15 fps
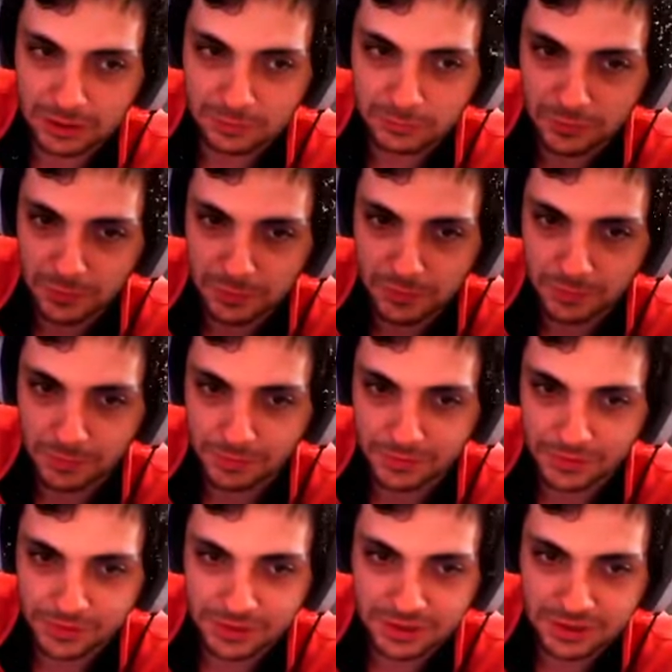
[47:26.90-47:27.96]
with this poor
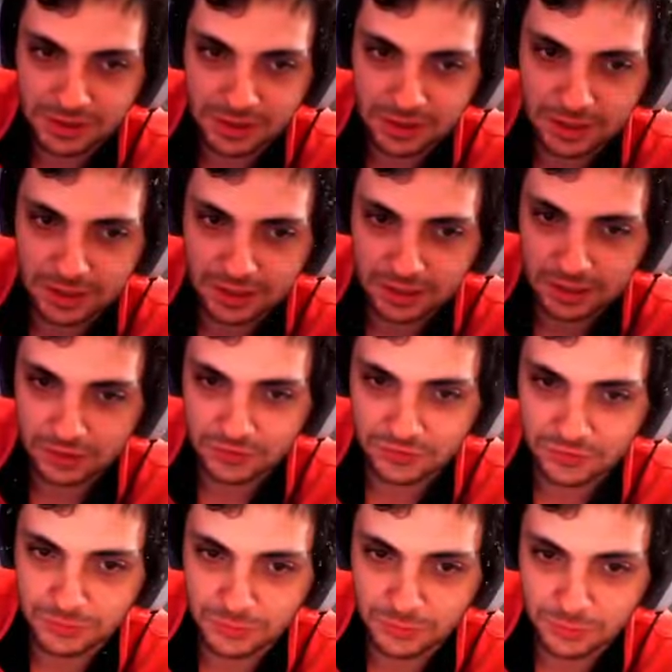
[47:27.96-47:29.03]
mobility, and yet I get
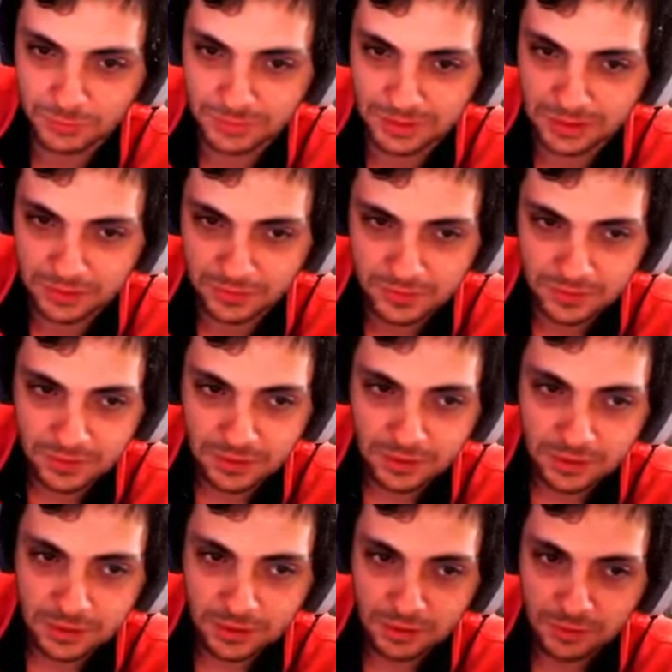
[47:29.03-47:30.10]
2 minutes.
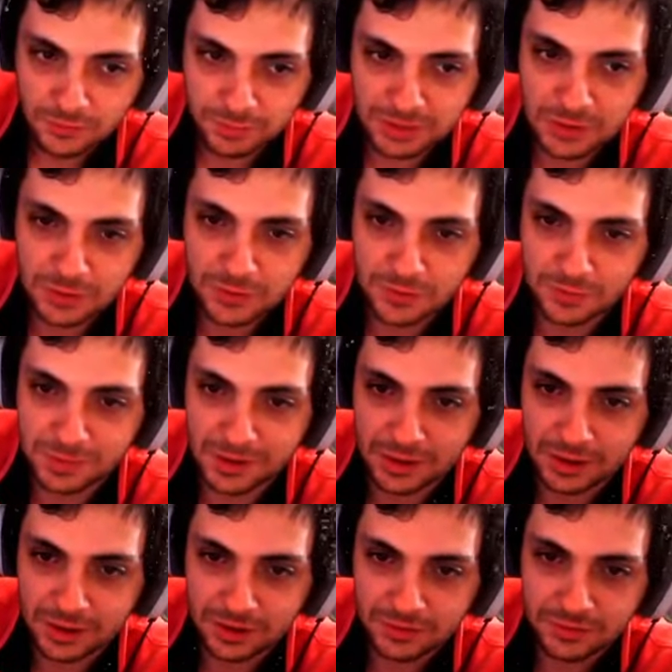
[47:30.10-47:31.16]
Peace of
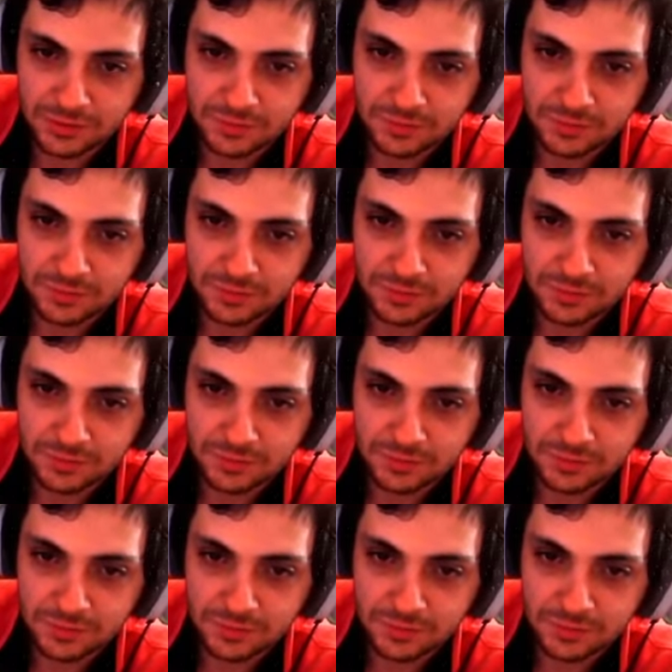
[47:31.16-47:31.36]
mind.